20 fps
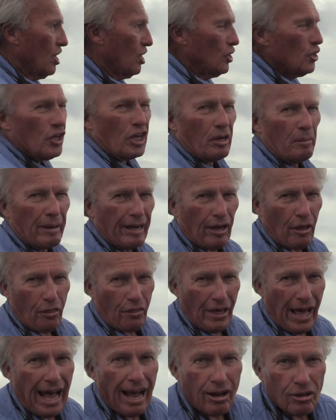You got to make
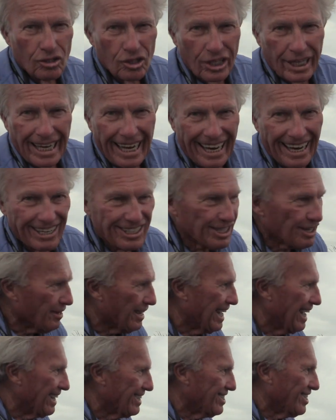1,000 casts to
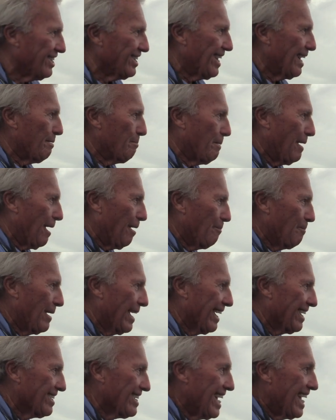catch a 10-pound
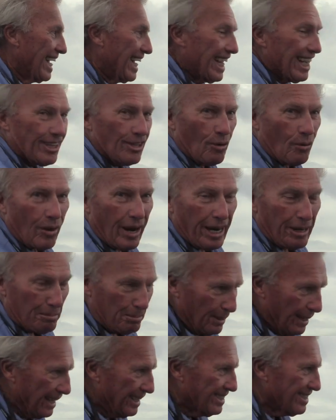bass in the right
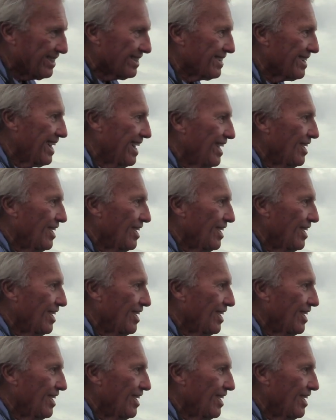places.